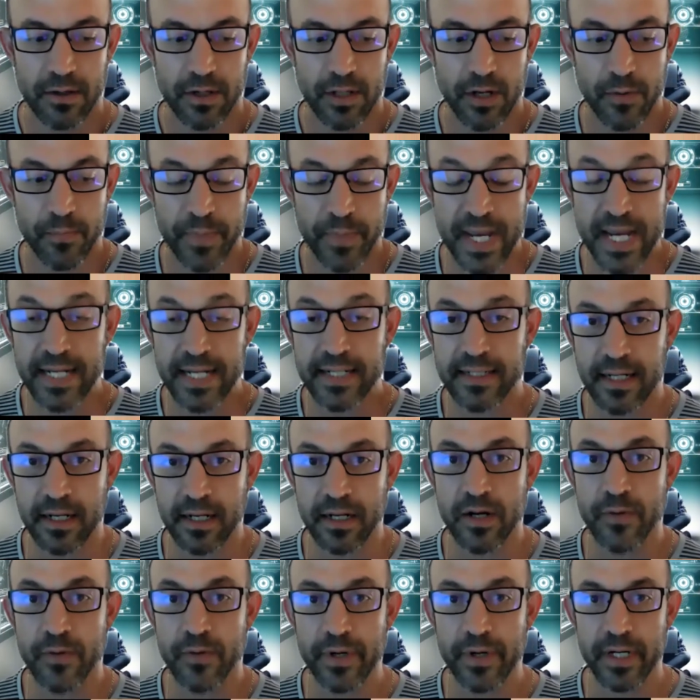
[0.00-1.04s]
being
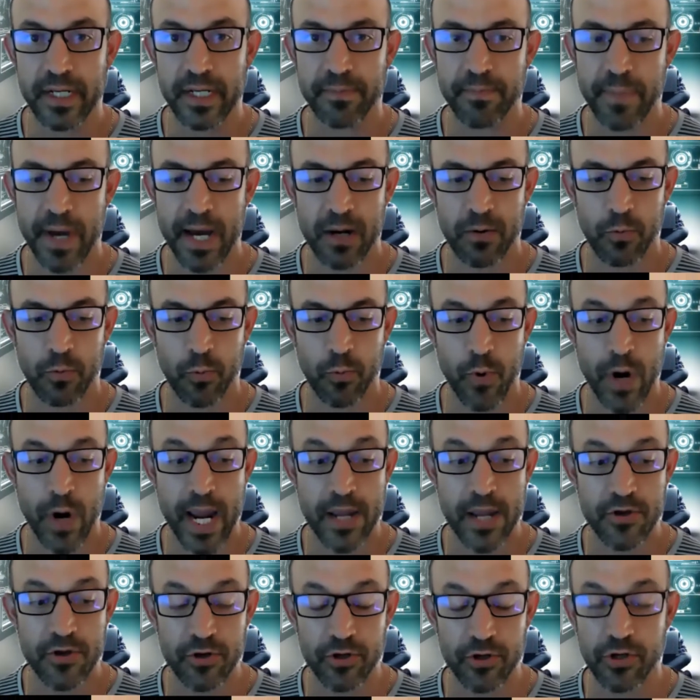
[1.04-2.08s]
deliberate about where
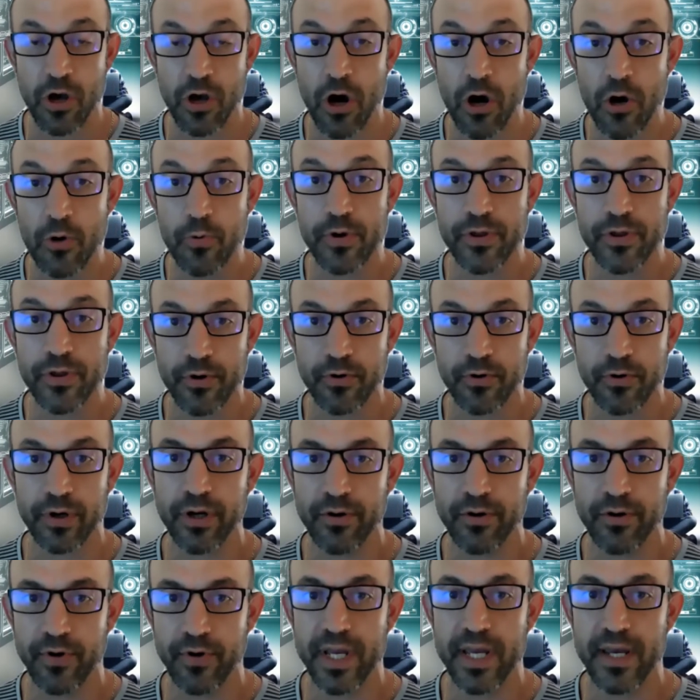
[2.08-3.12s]
you go with your
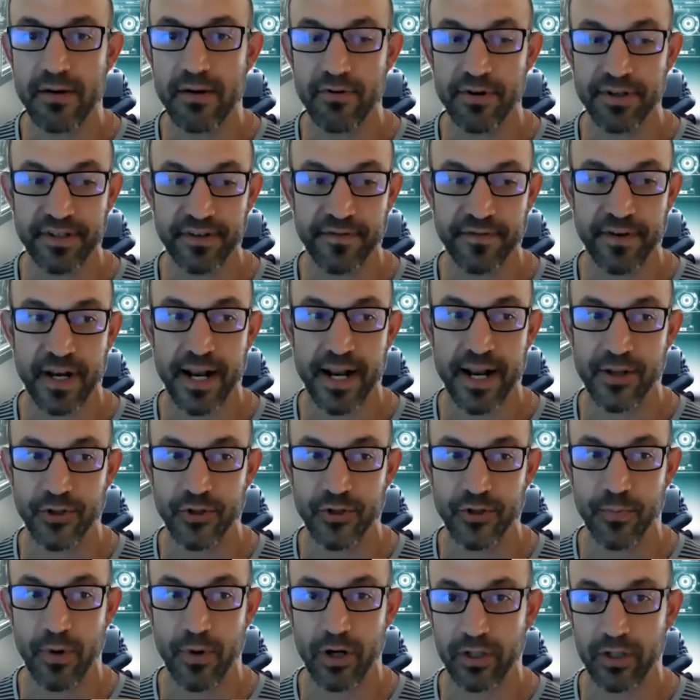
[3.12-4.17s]
career as a financial
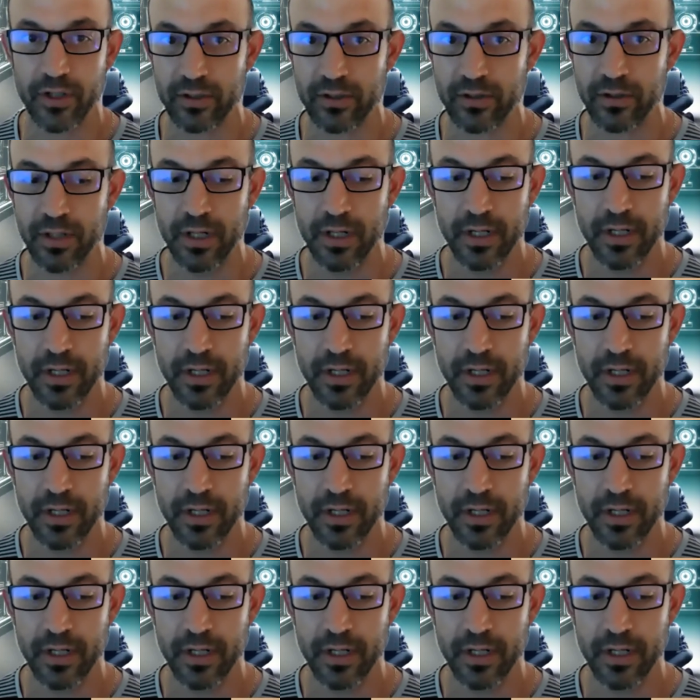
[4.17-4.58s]
modeler